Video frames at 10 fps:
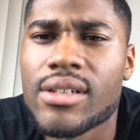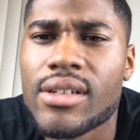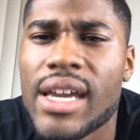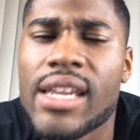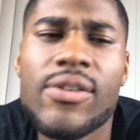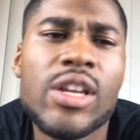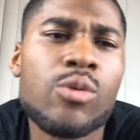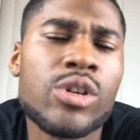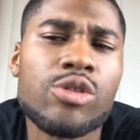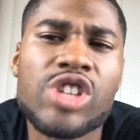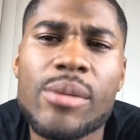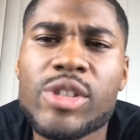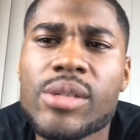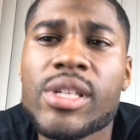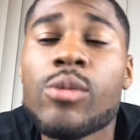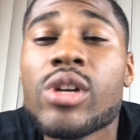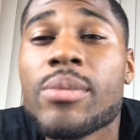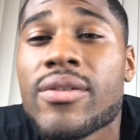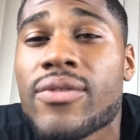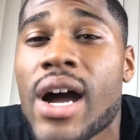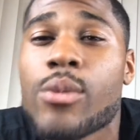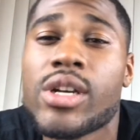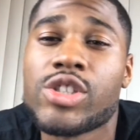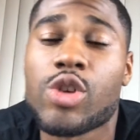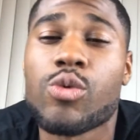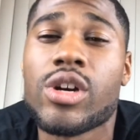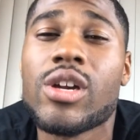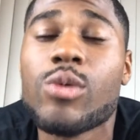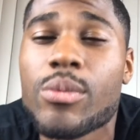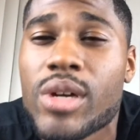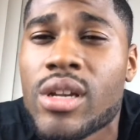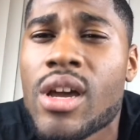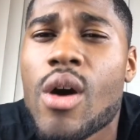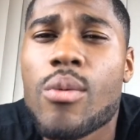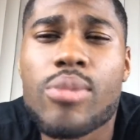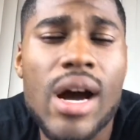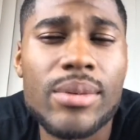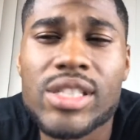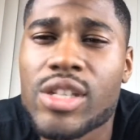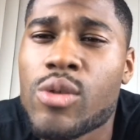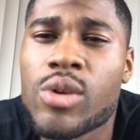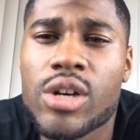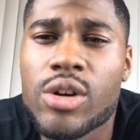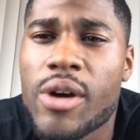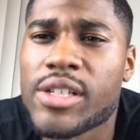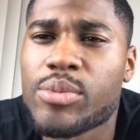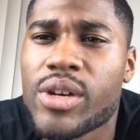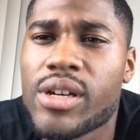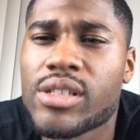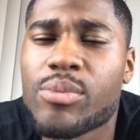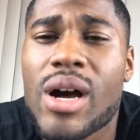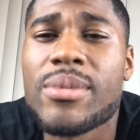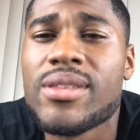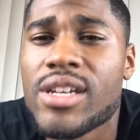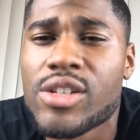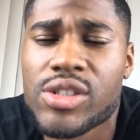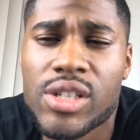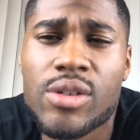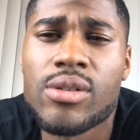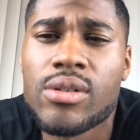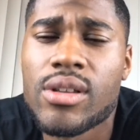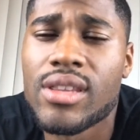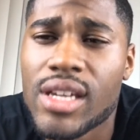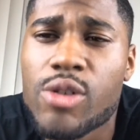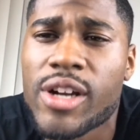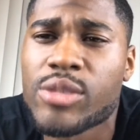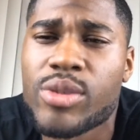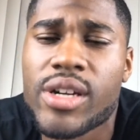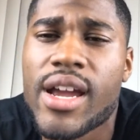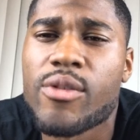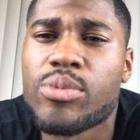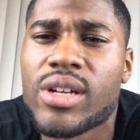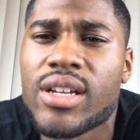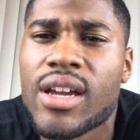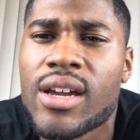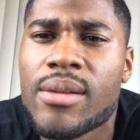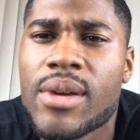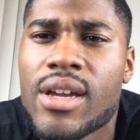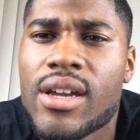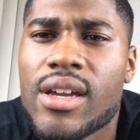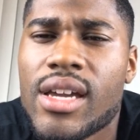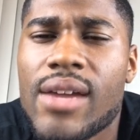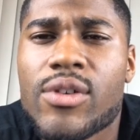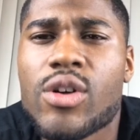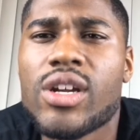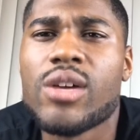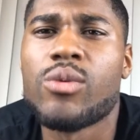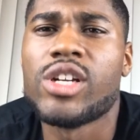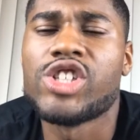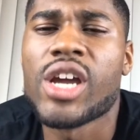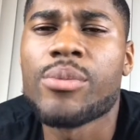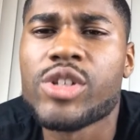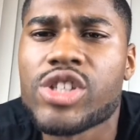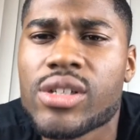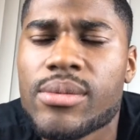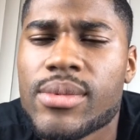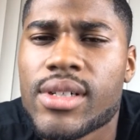And if he didn't win no championships, he would have been fine with his career. He would have been probably still one of the greatest players, probably still the greatest player to ever play the game, even though he didn't win a championship.